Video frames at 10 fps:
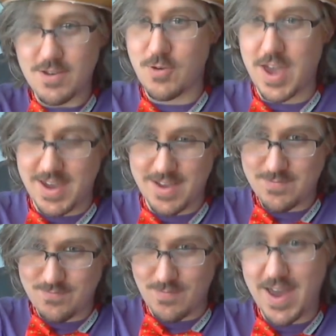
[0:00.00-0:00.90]
Okay,
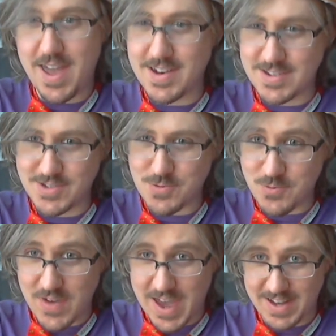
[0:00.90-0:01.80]
my head is too
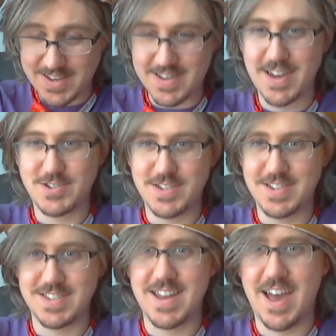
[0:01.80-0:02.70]
fat. It actually
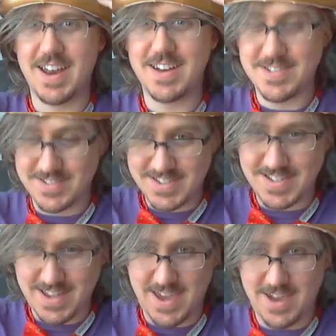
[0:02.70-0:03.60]
does not
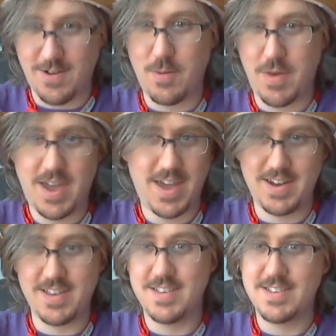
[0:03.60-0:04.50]
stay on my
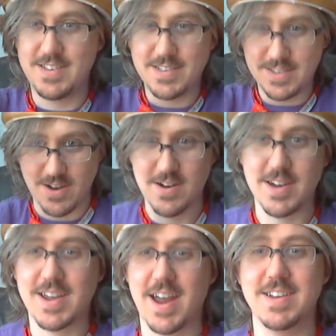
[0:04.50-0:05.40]
head. There,
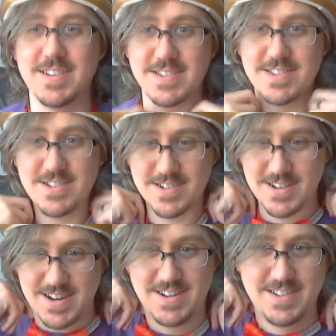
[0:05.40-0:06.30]
it kind of does.
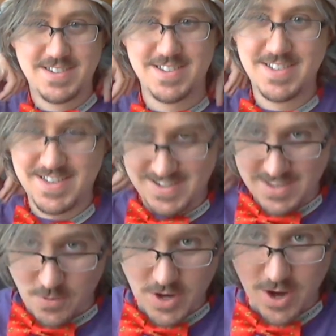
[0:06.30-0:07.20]
Alright.
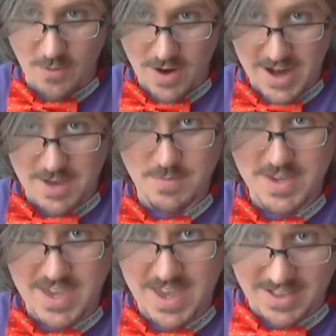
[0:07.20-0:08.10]
There we go. I am
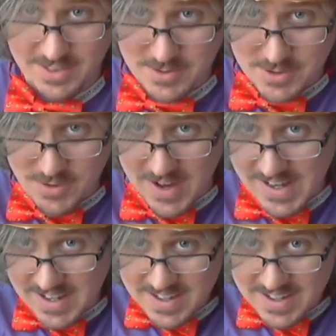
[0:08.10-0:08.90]
King Loot Crate.